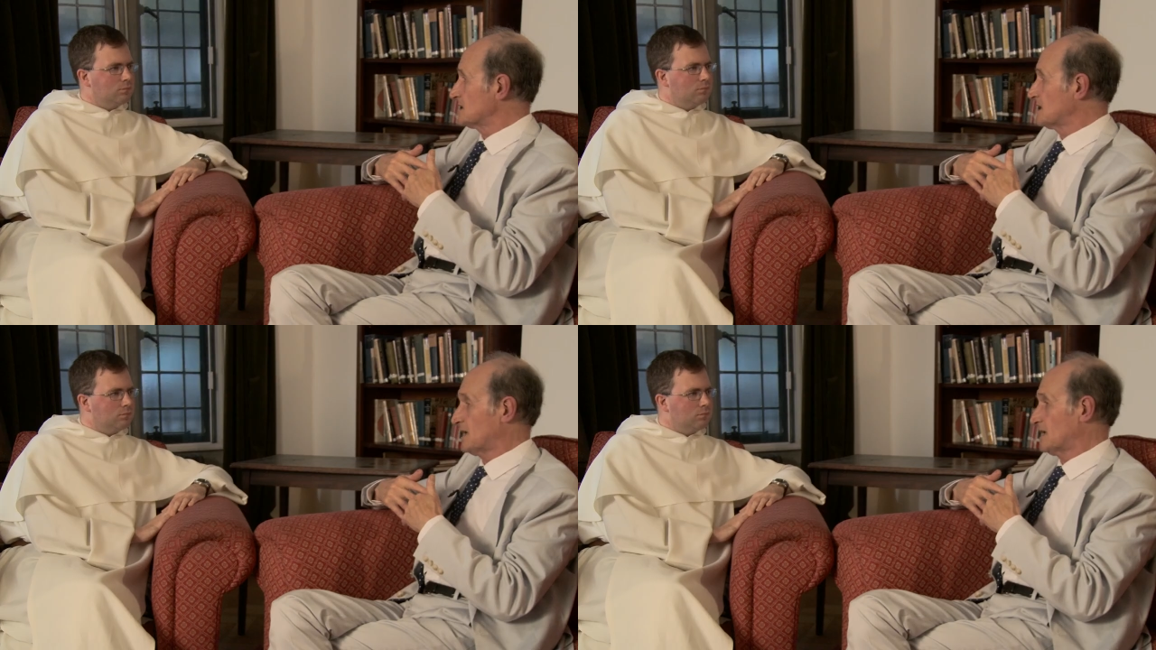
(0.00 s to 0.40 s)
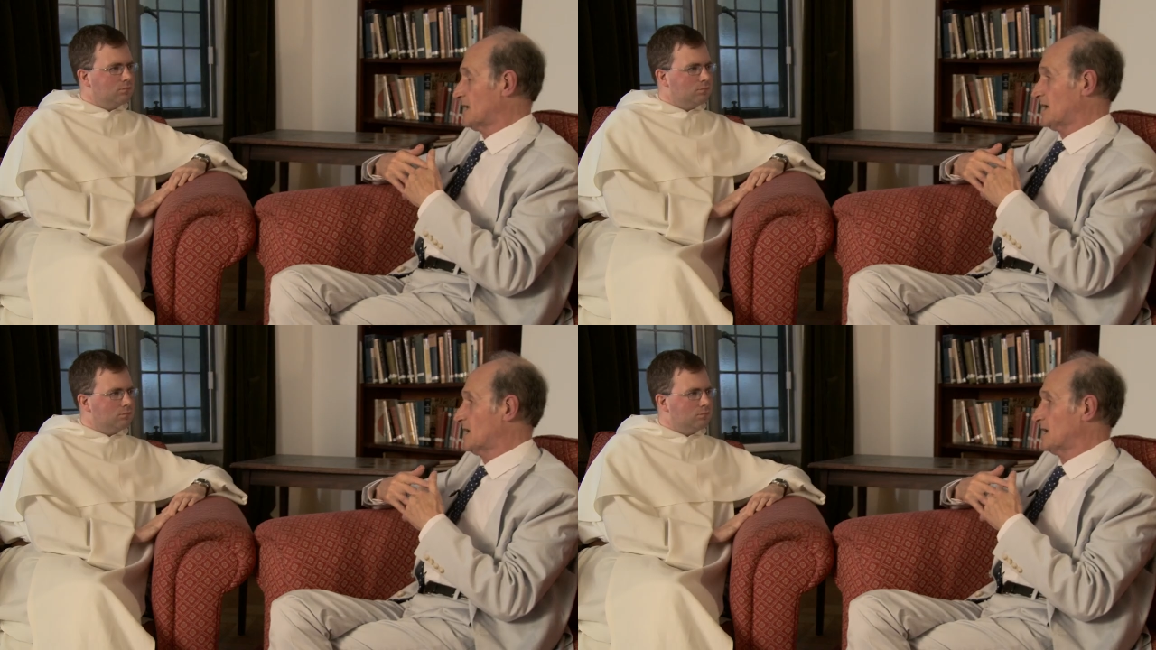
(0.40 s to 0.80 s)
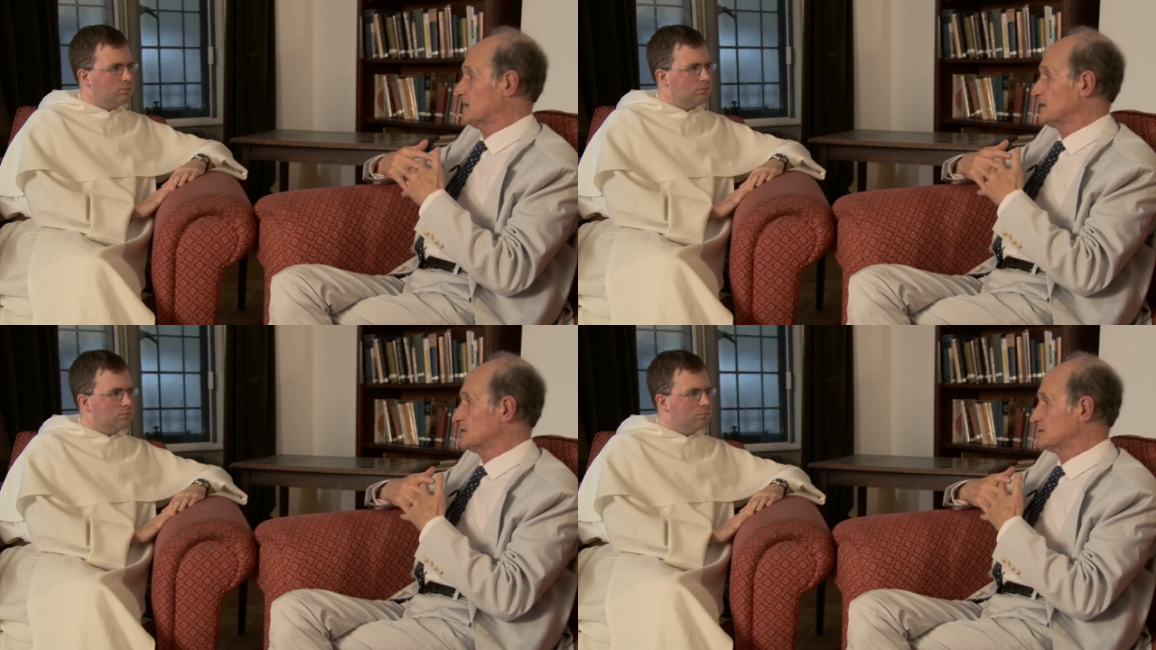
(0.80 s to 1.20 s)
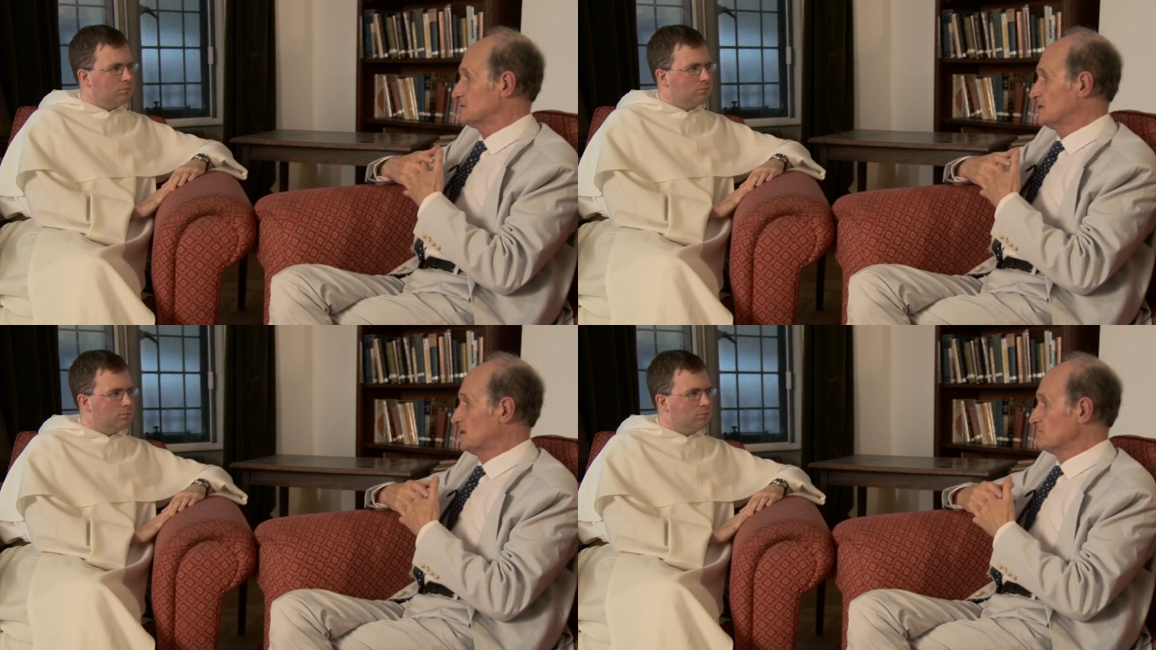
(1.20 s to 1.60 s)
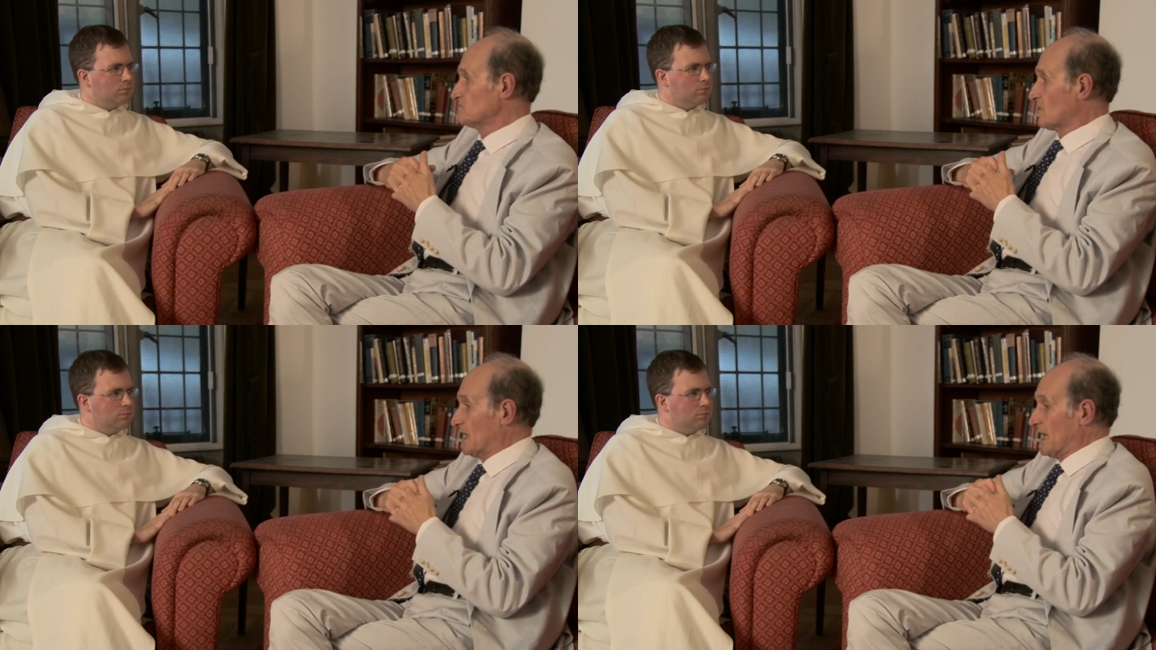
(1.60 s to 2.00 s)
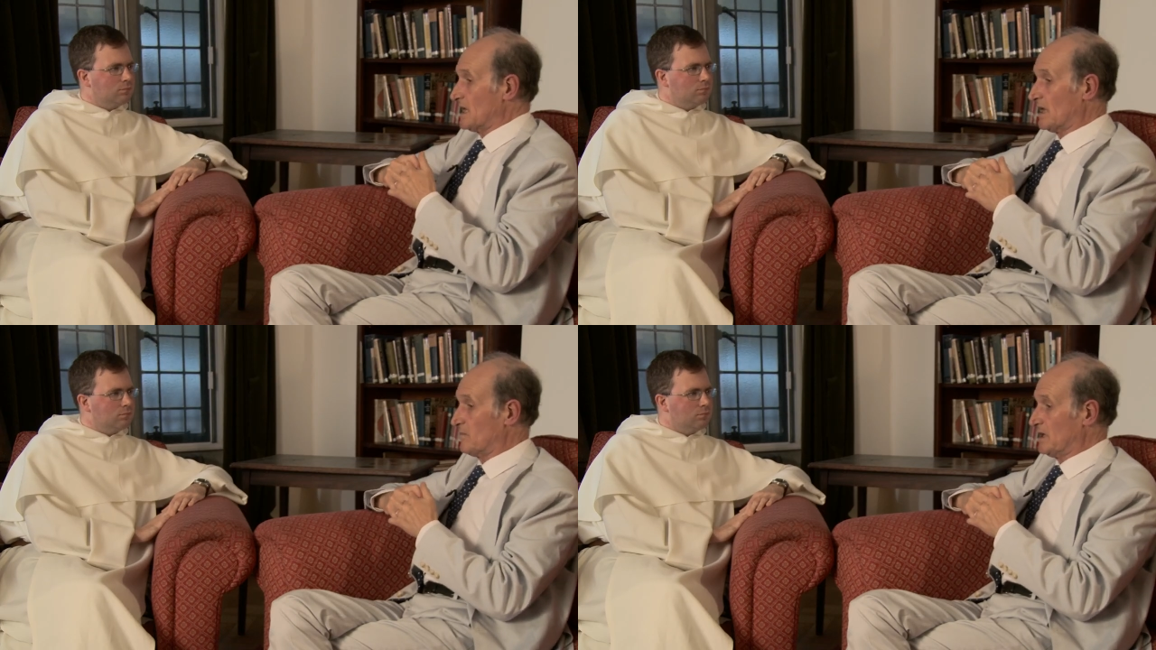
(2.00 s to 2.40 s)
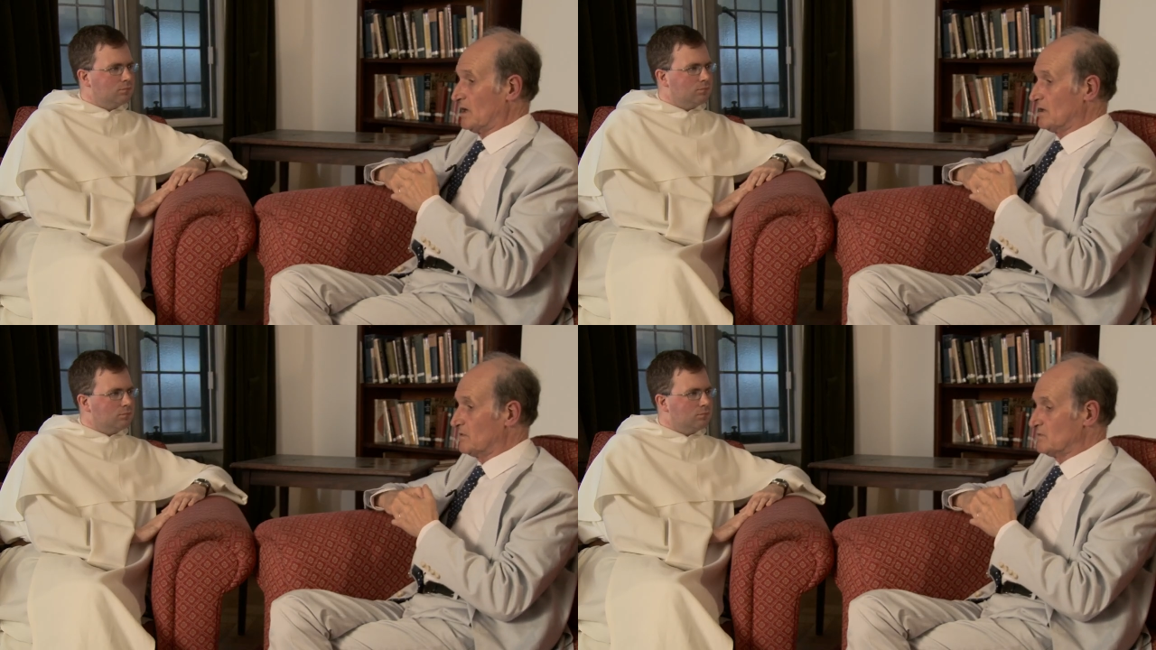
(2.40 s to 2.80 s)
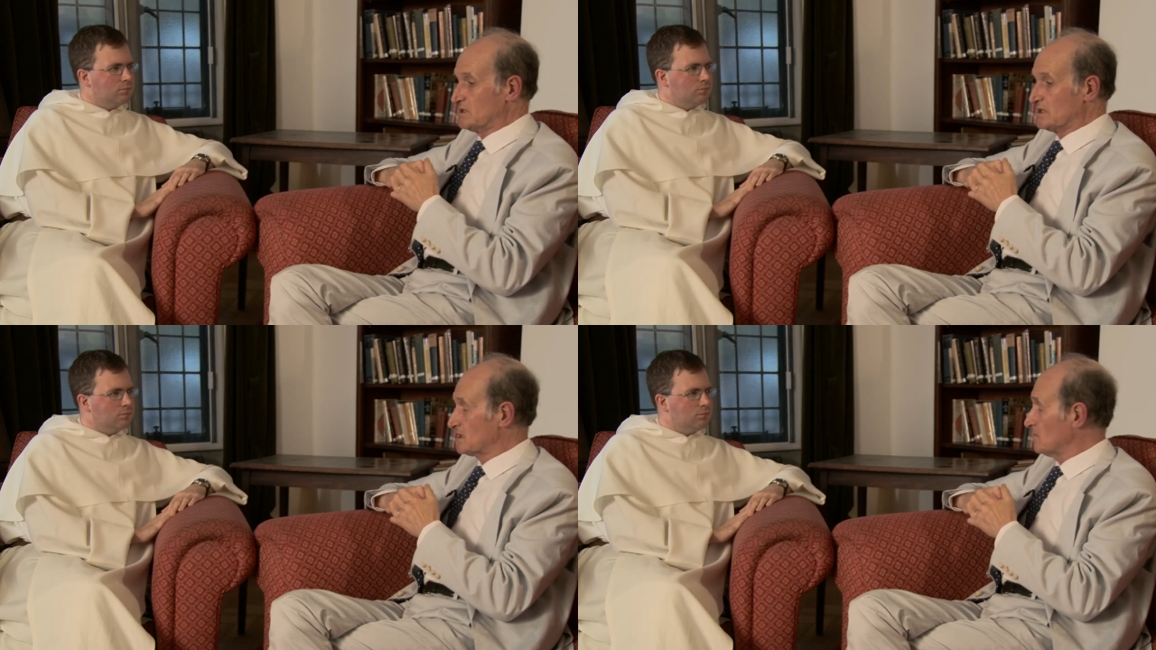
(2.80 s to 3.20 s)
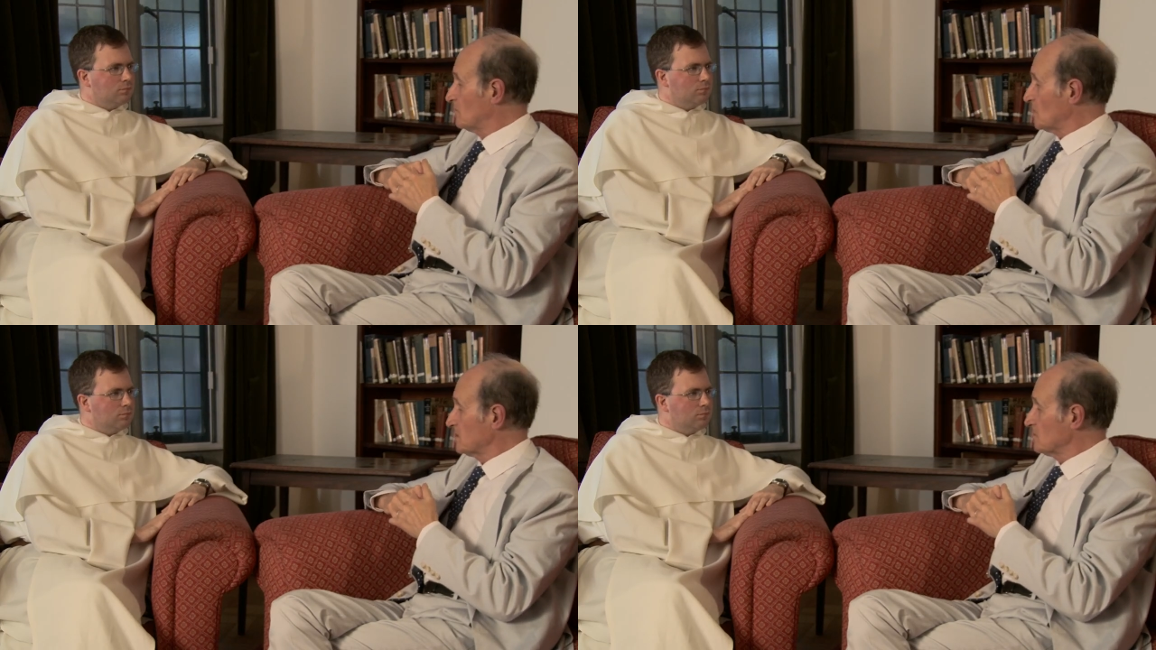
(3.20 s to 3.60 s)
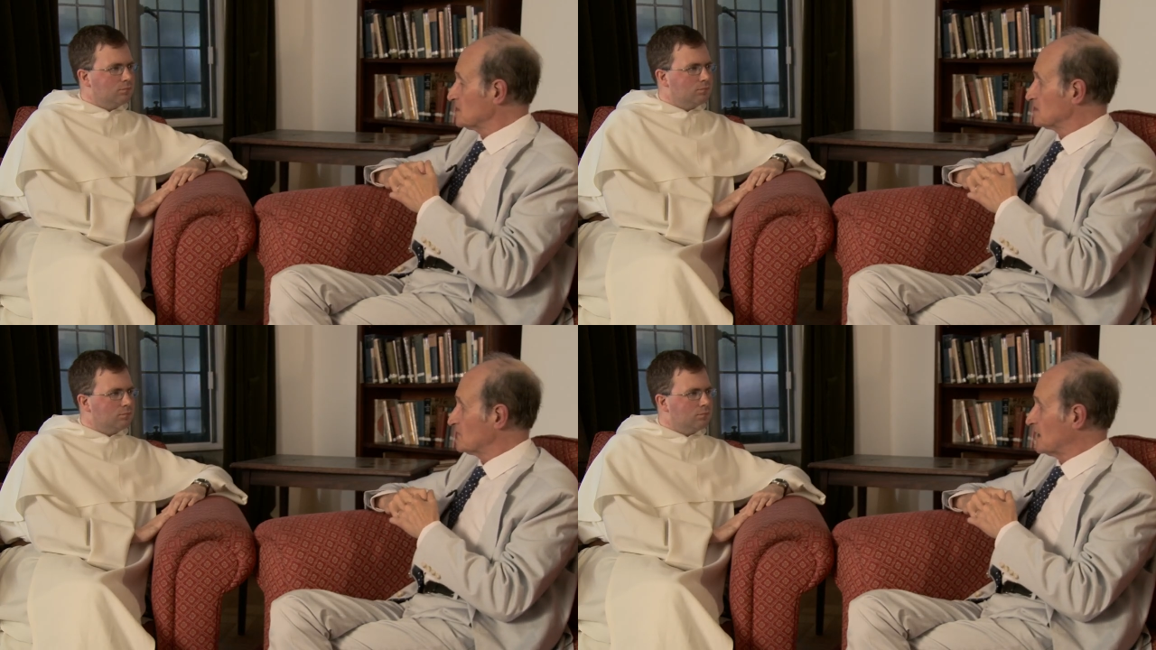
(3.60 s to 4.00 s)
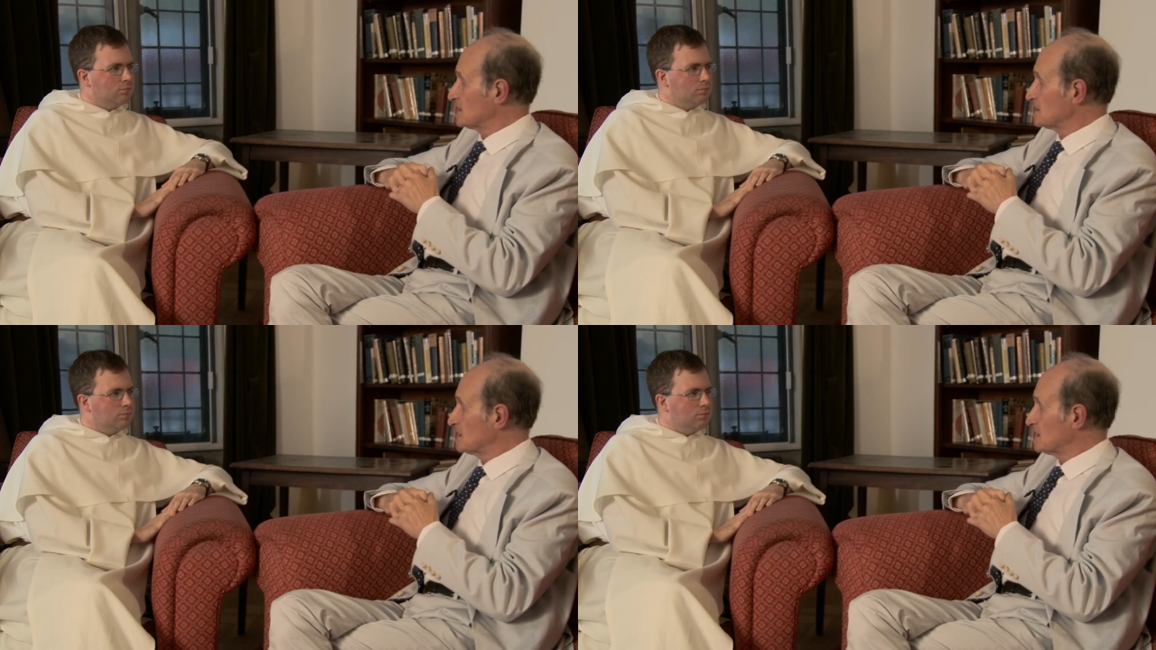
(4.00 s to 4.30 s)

Speaker 1: And I think, again, I mean, Herbert was just an embodiment of that